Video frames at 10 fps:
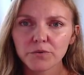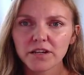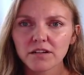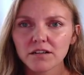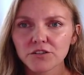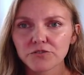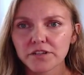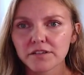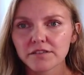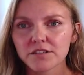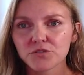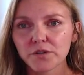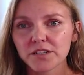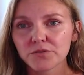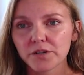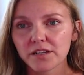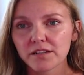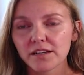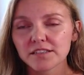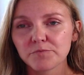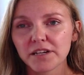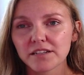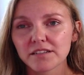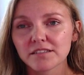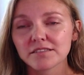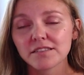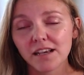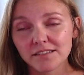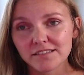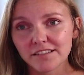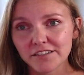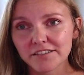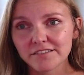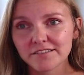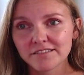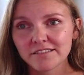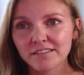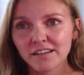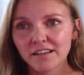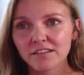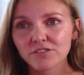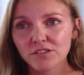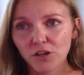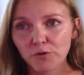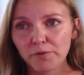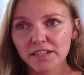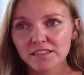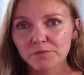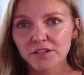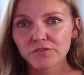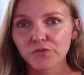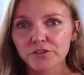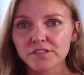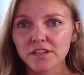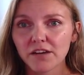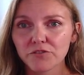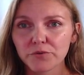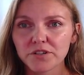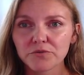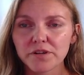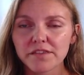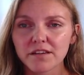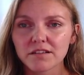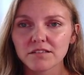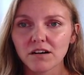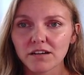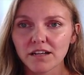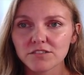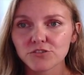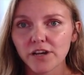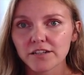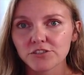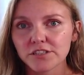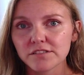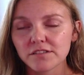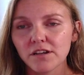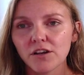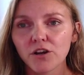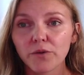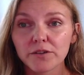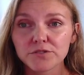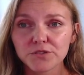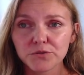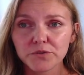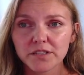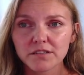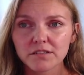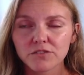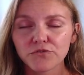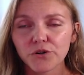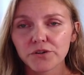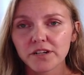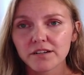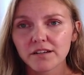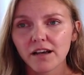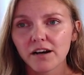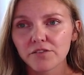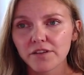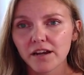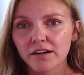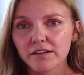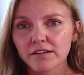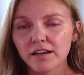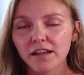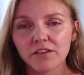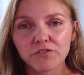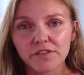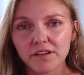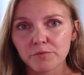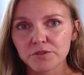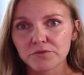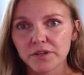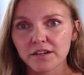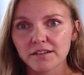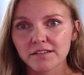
we can all agree that 2020 has been an intense year. There's a global pandemic forcing everyone to rethink long held strategies around schooling, voting, healthcare, and everything in between.